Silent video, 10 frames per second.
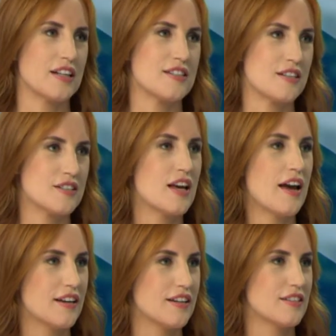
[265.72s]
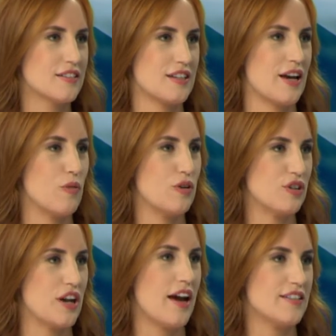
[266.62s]
lesson. Take what you
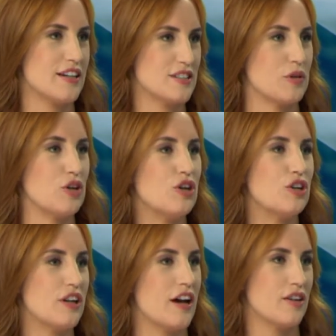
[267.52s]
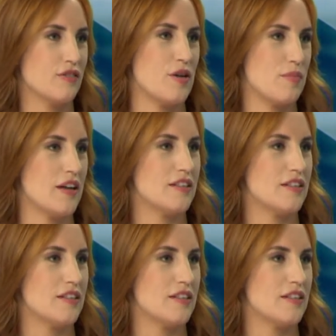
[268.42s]
can, take something good out of that bad